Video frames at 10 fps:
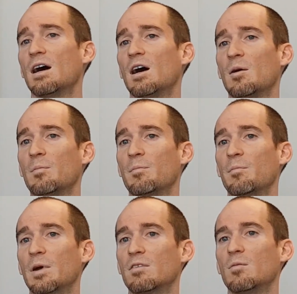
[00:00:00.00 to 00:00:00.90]

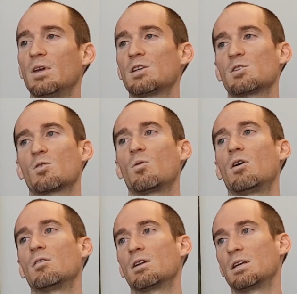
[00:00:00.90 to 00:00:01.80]
But to me, it's the
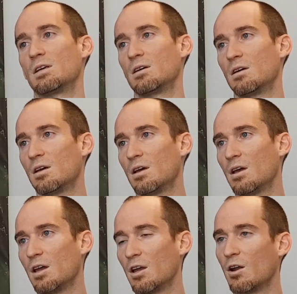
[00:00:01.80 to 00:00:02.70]
quality.
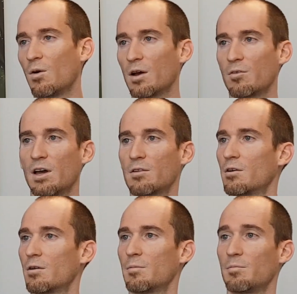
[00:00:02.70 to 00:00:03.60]
You know, I'd
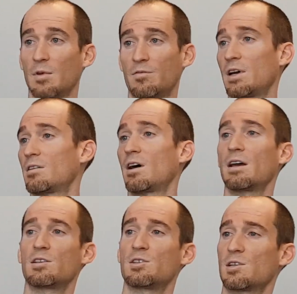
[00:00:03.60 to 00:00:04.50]
rather, if I die
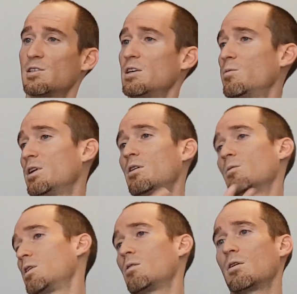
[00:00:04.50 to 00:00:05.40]
at 60, we
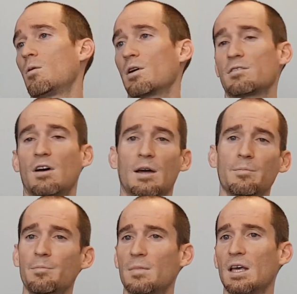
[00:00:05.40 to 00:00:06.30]
don't know our
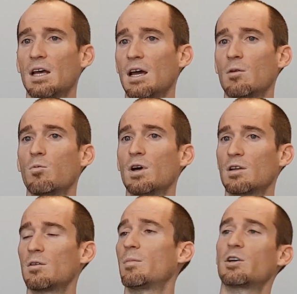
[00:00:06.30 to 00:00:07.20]
time, then I'd
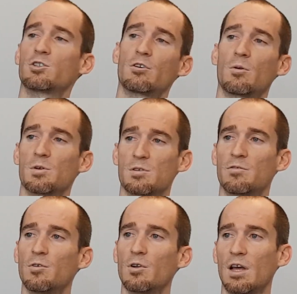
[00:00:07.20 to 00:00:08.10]
want to make sure it was a
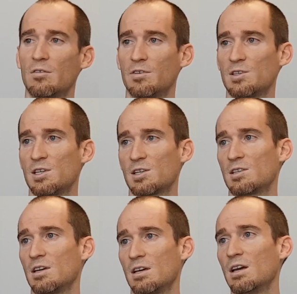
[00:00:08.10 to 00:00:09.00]
full life at
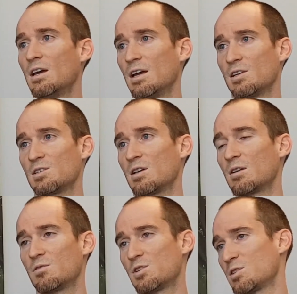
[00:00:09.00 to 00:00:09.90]
60 instead
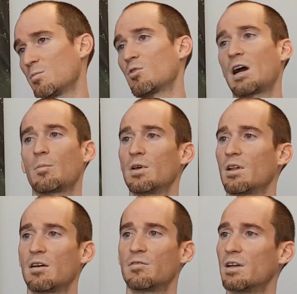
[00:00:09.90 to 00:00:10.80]
of just some crappy
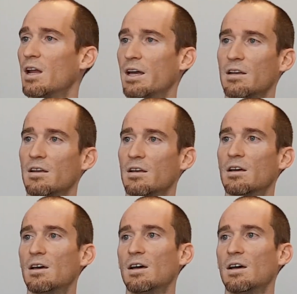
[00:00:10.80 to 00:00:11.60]
life at 90.